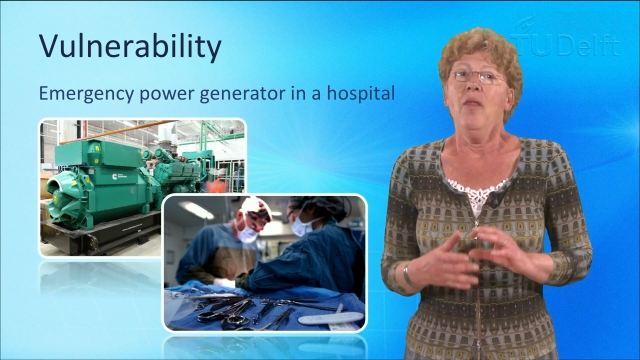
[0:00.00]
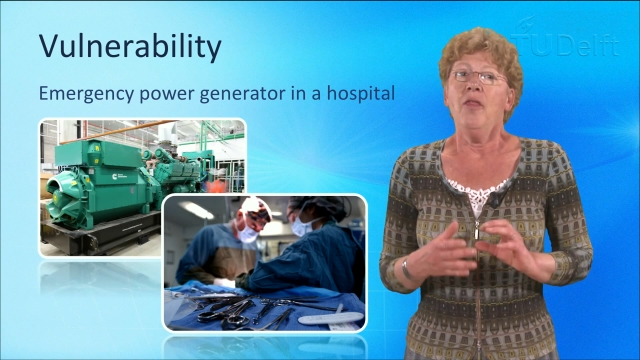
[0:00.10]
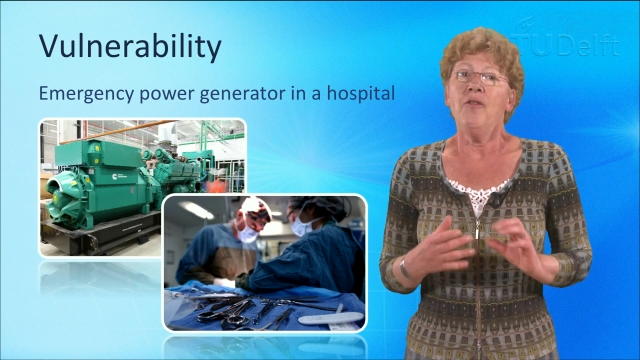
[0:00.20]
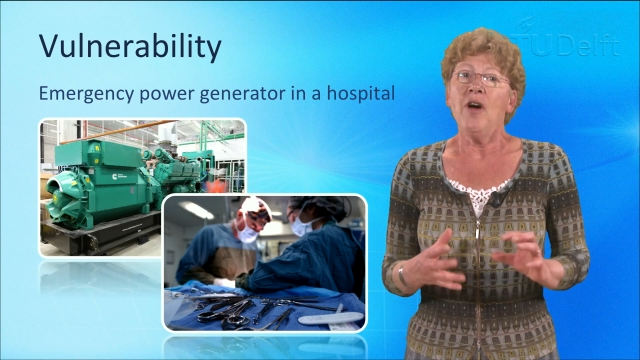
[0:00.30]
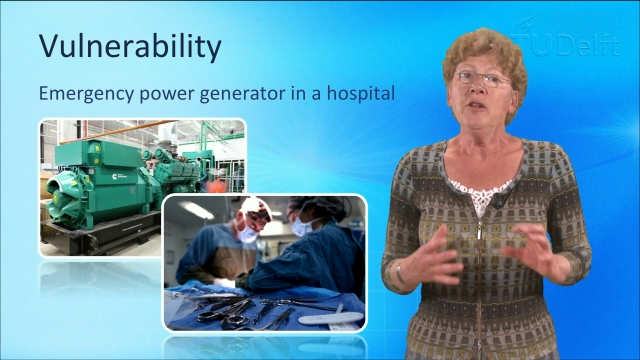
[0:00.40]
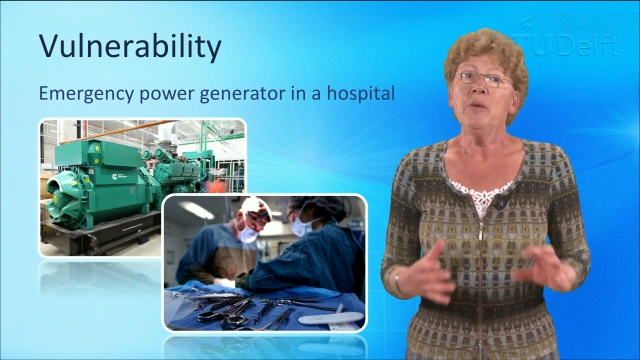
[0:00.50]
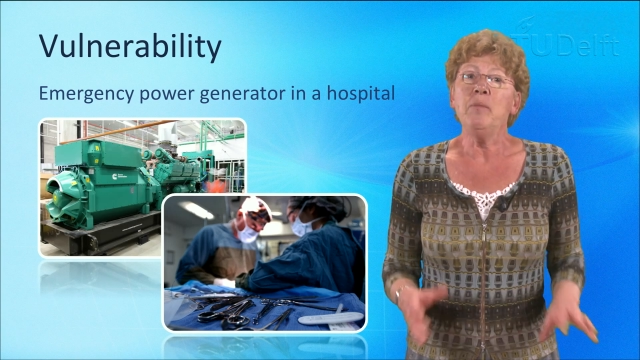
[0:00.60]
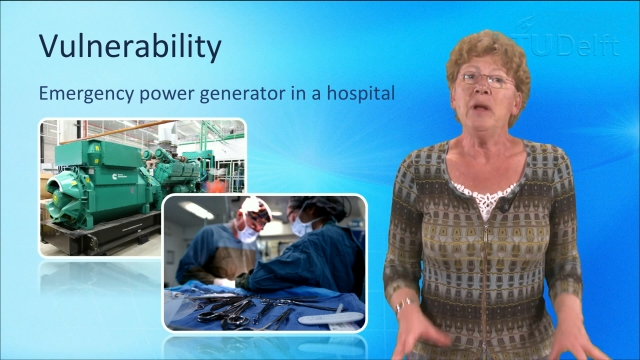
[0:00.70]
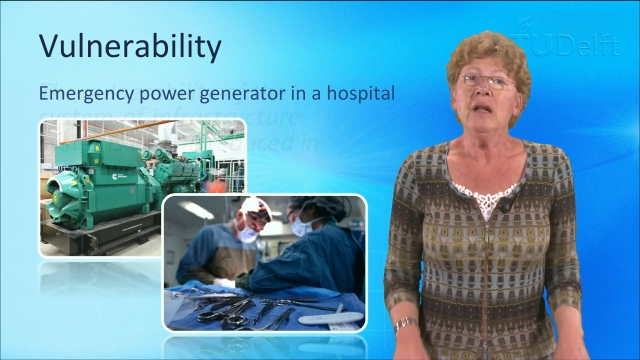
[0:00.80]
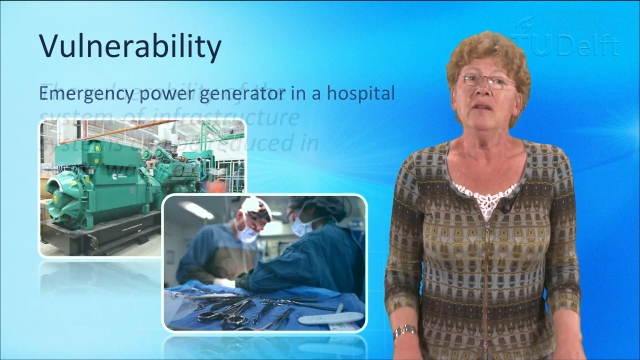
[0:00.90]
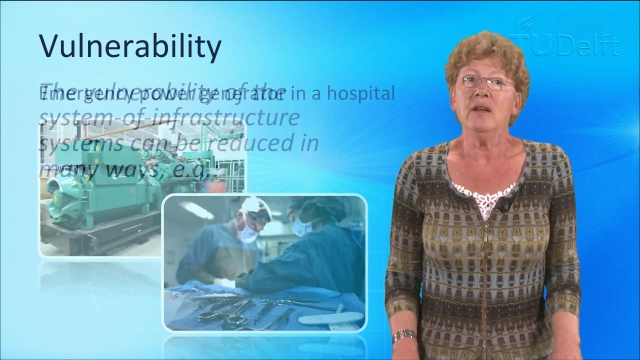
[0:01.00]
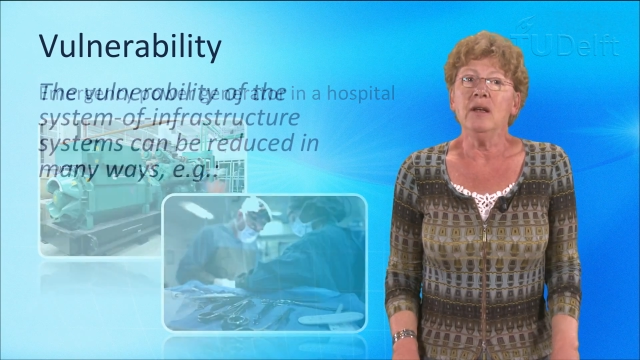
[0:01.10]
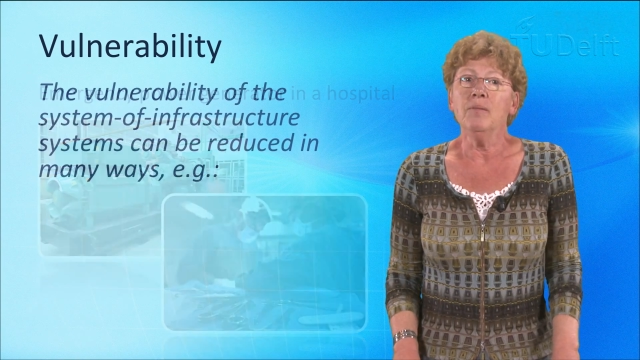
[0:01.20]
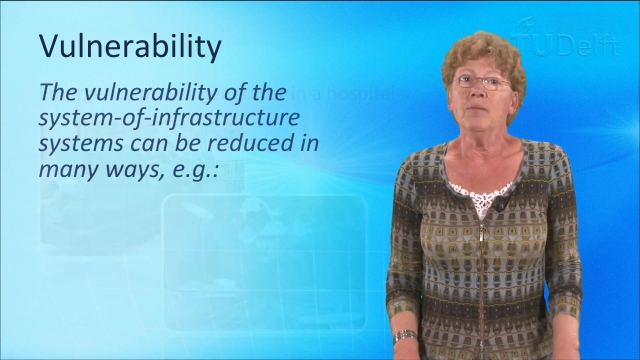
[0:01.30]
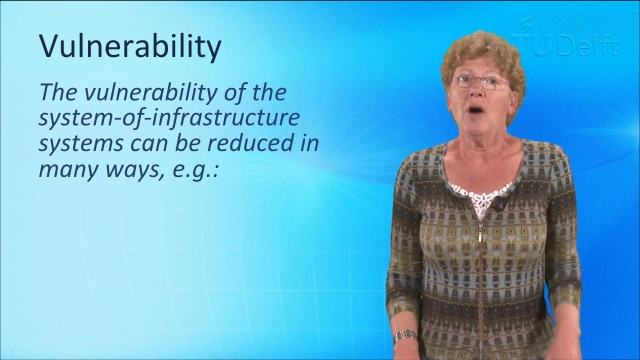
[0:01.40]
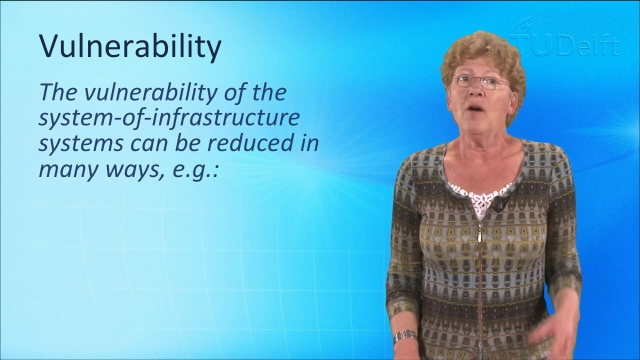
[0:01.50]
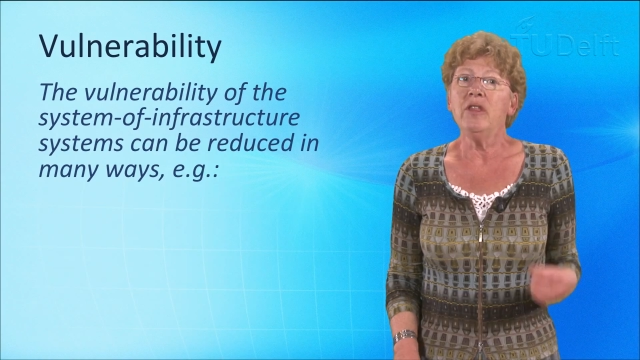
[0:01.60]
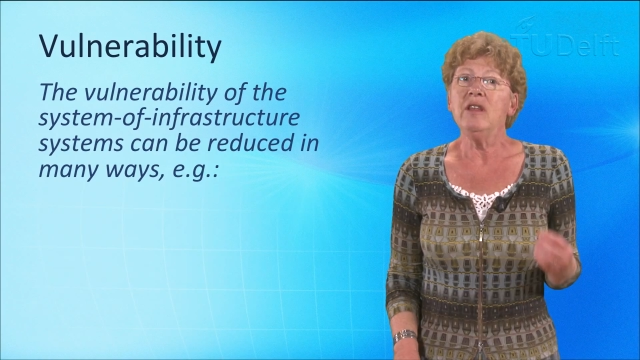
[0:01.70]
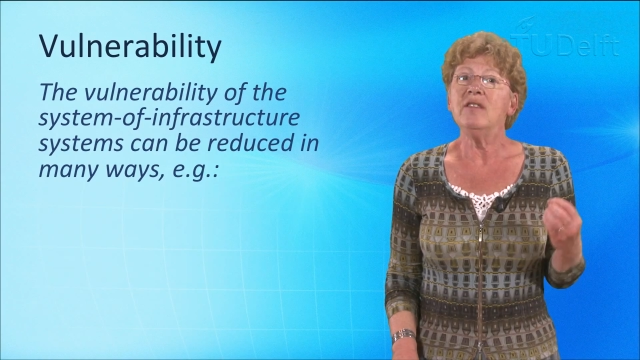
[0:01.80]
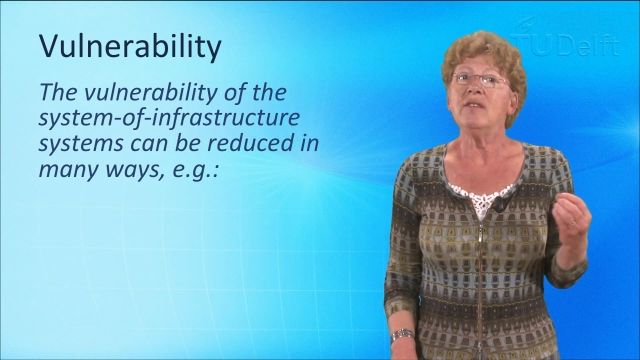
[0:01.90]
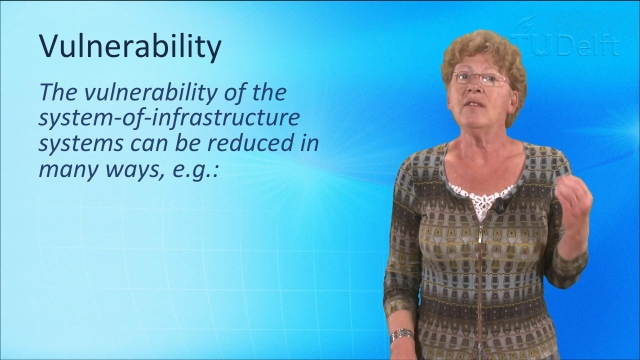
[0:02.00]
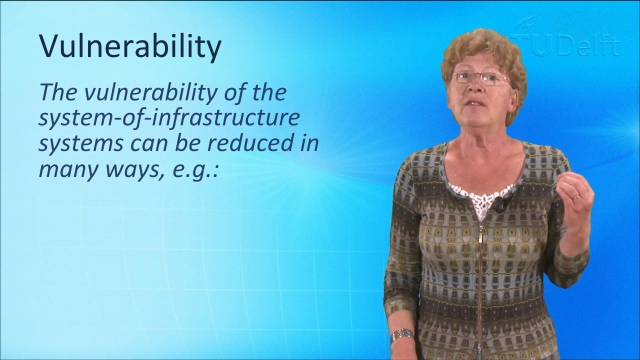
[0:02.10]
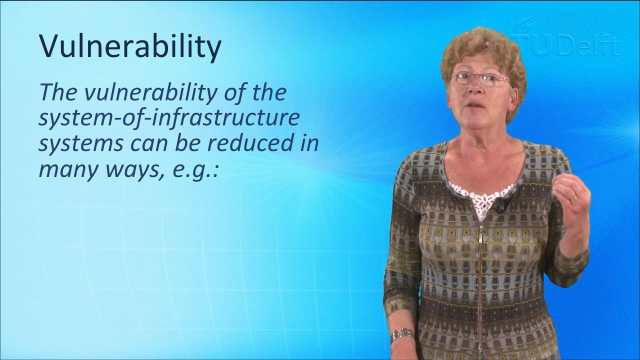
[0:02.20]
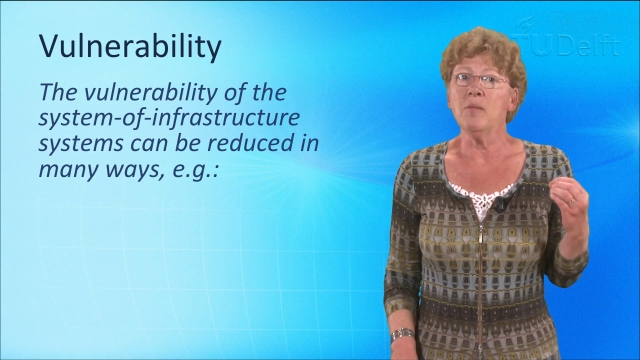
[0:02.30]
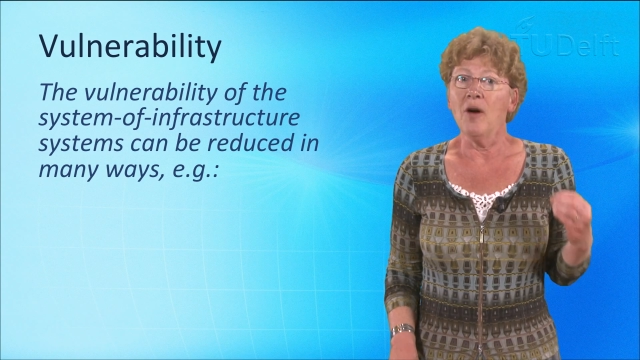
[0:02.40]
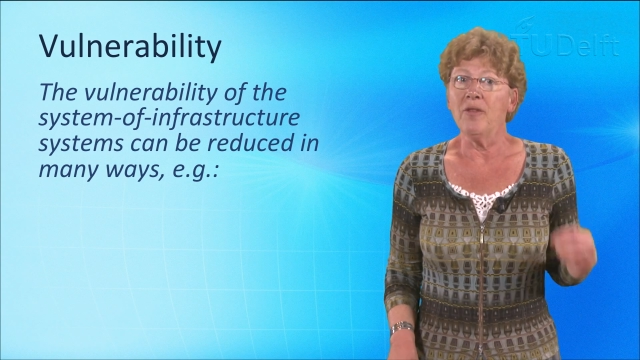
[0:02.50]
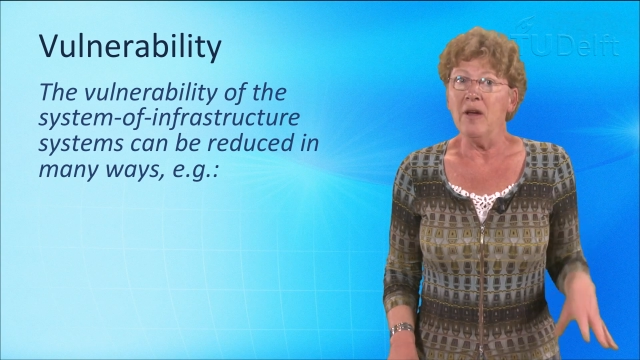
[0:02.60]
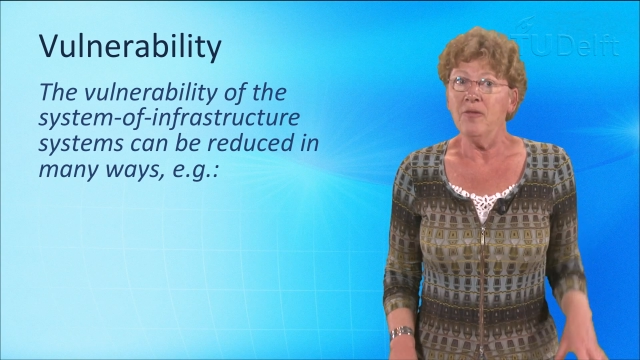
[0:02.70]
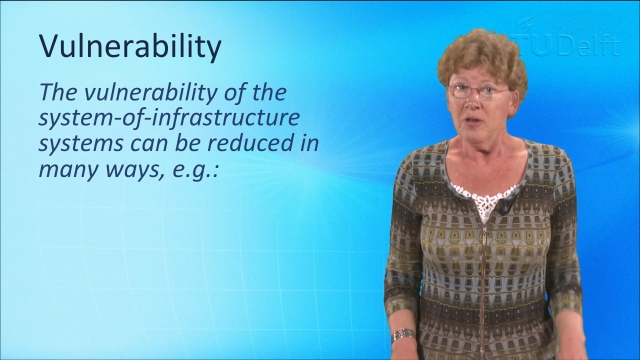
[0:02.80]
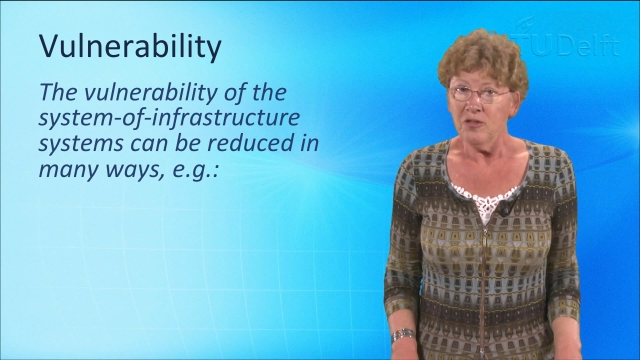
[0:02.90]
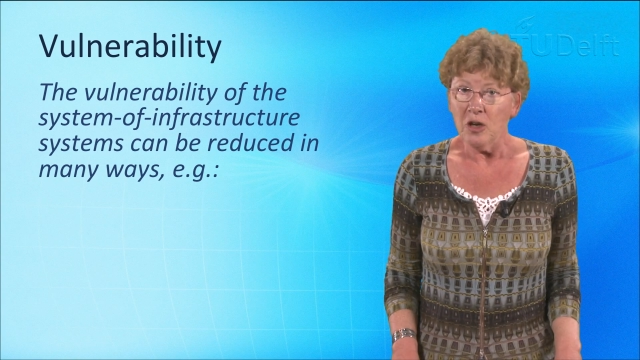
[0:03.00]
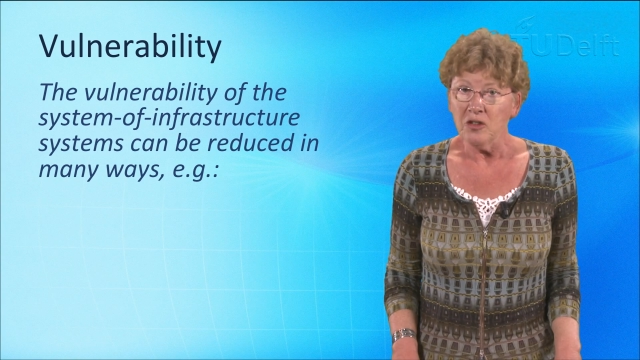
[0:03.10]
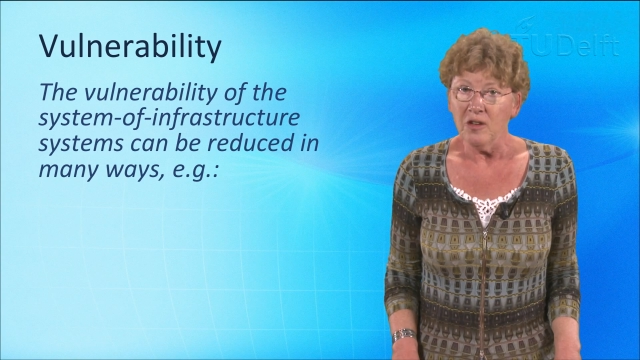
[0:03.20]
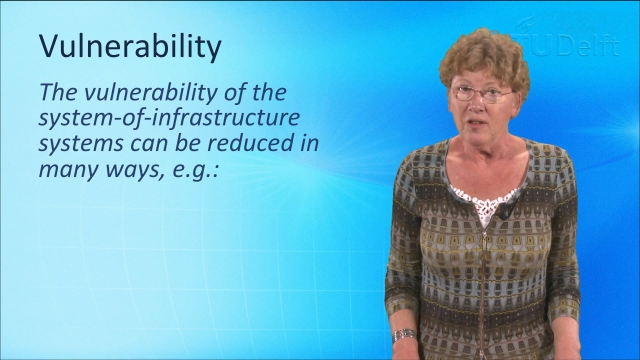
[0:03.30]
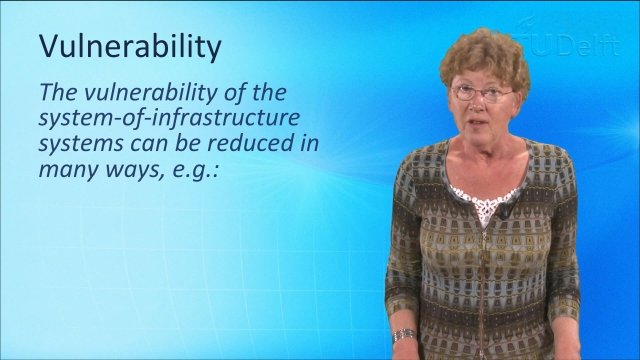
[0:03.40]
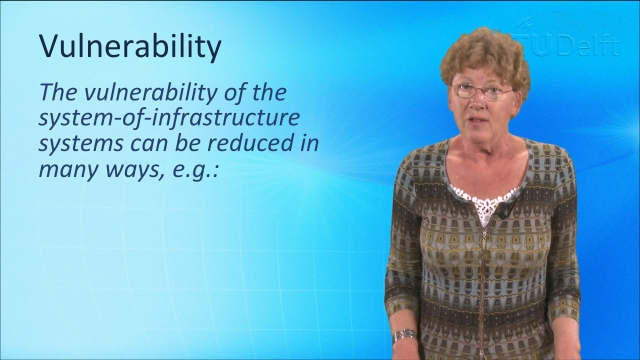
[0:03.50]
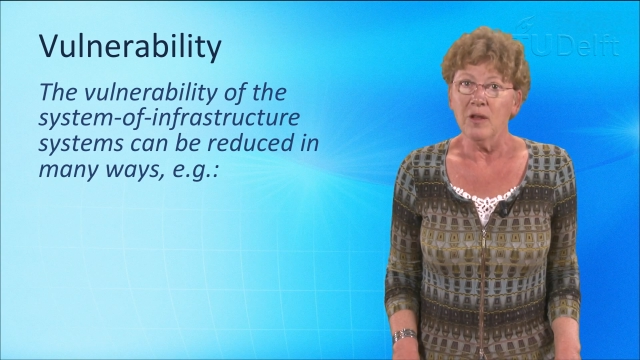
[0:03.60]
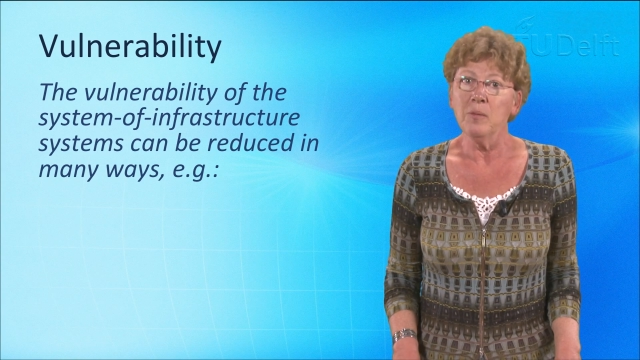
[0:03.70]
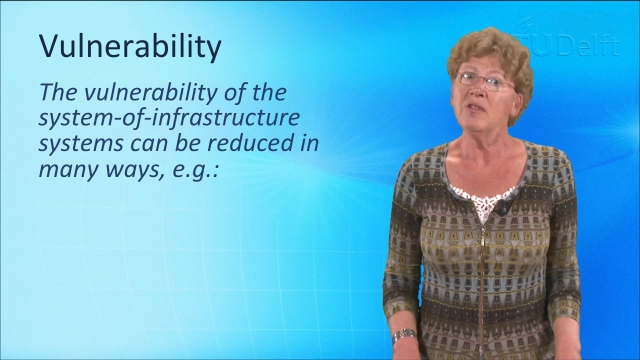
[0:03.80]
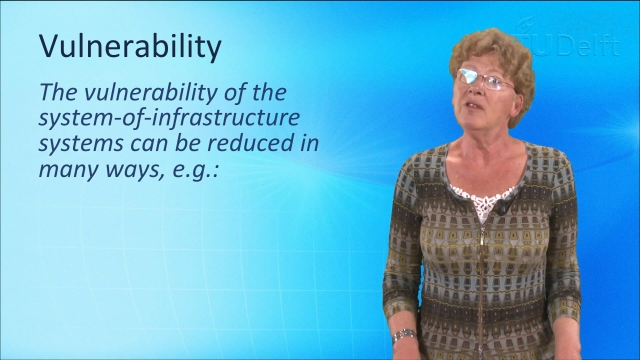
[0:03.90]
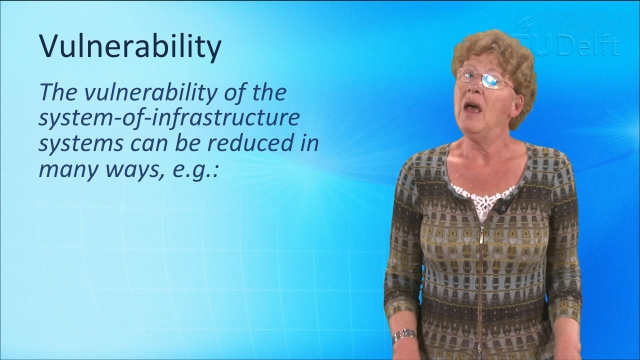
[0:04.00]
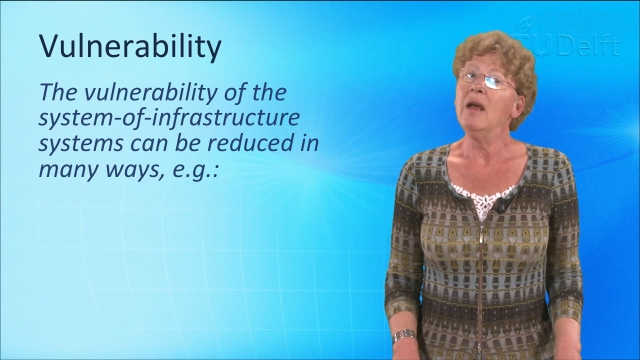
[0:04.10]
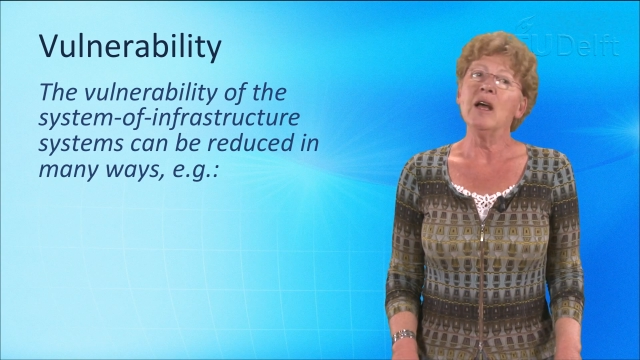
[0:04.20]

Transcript: The vulnerability of the system of infrastructure systems